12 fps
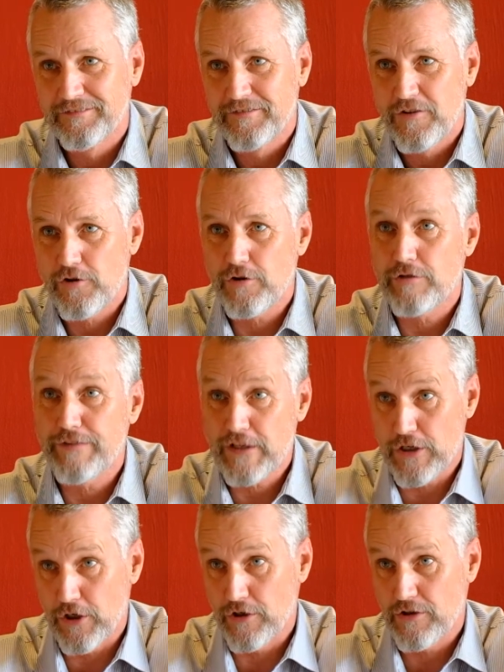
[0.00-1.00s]
So it's a
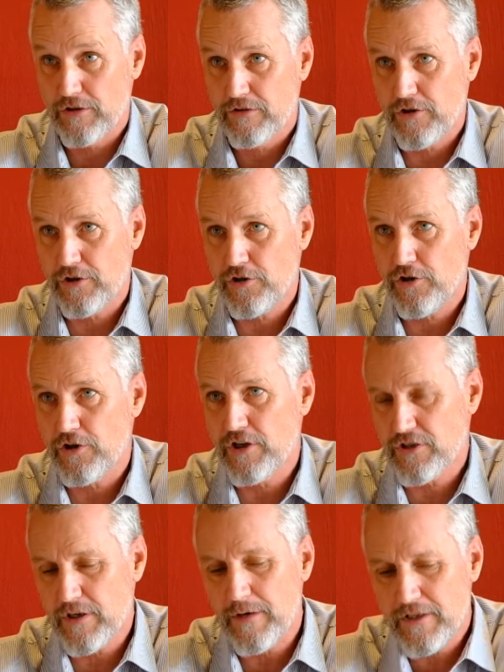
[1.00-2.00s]
fixed load. So
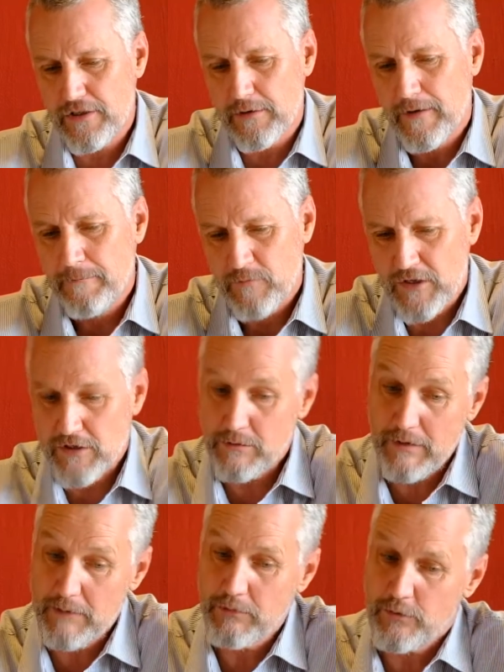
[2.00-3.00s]
it's the
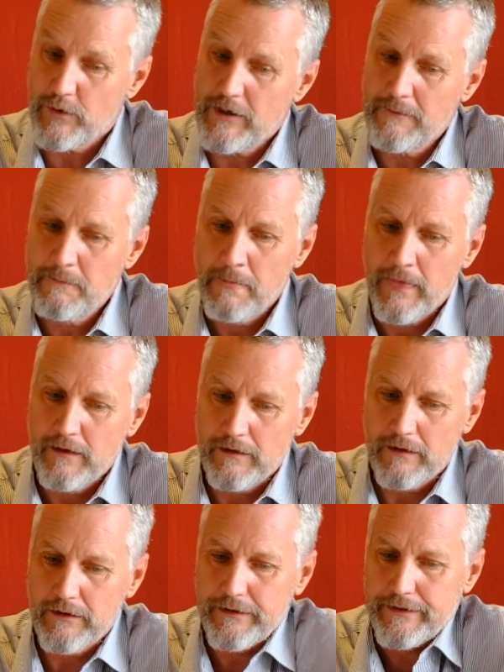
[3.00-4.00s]
mix between
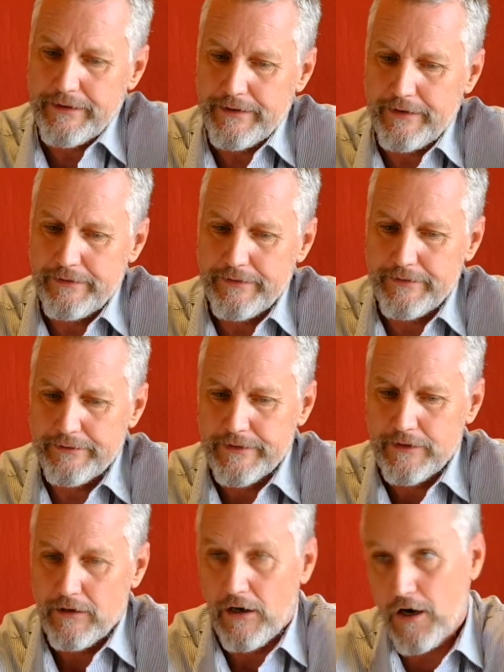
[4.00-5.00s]

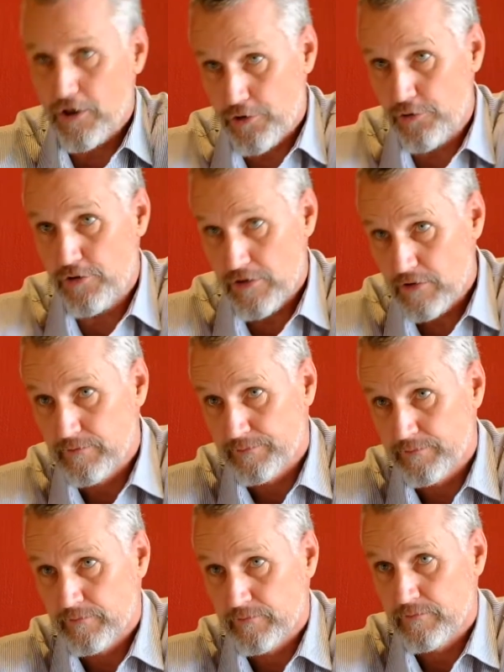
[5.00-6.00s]
hard goods
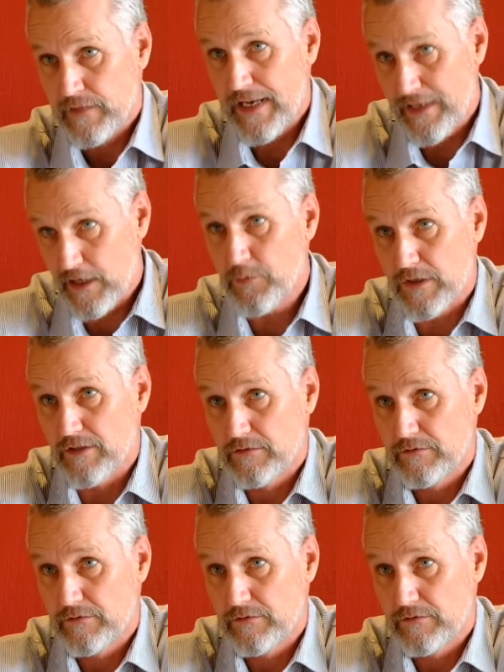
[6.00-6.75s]
and liquid.